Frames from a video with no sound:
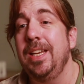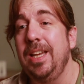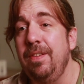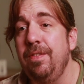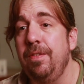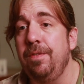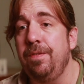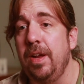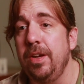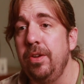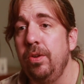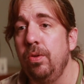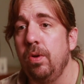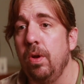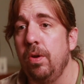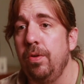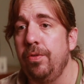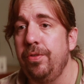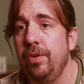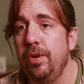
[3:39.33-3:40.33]
And even if I do
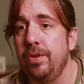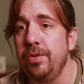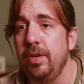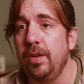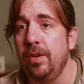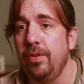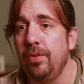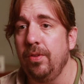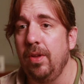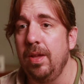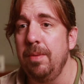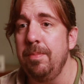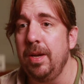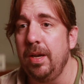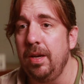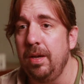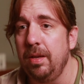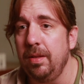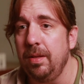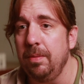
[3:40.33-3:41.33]
go to surgery, there's
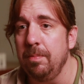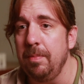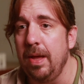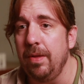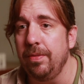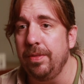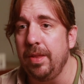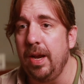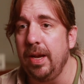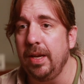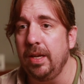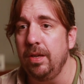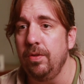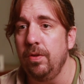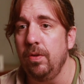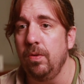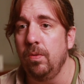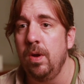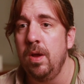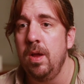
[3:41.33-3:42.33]
limited in the amount that I can
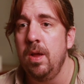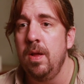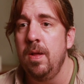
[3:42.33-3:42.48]
do.